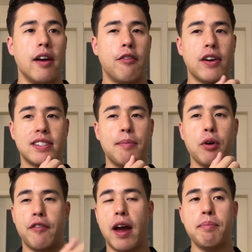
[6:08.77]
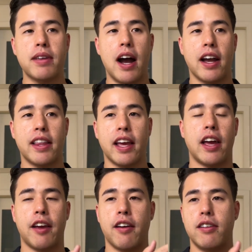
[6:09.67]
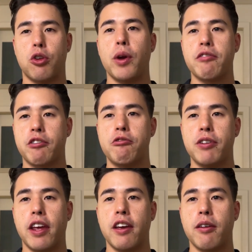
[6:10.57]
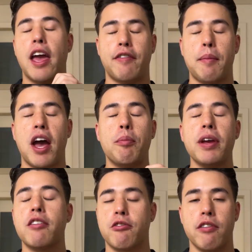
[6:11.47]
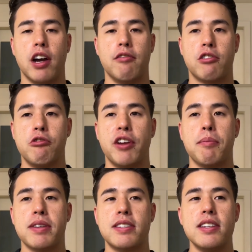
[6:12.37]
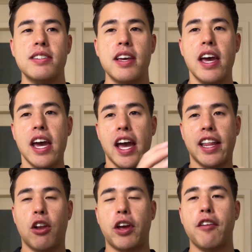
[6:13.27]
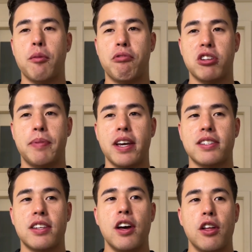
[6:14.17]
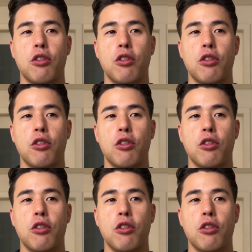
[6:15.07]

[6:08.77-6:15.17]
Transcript: for example, if I'm targeting, like doing recruiting, if I'm helping a recruiting business and they're looking for prospects,